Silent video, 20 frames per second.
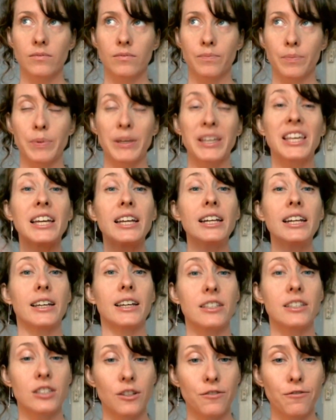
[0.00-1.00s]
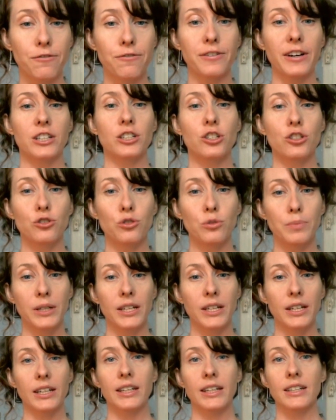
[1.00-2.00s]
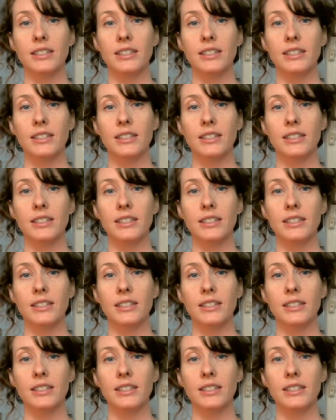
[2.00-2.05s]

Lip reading: beginning. It's a fresh new beginning.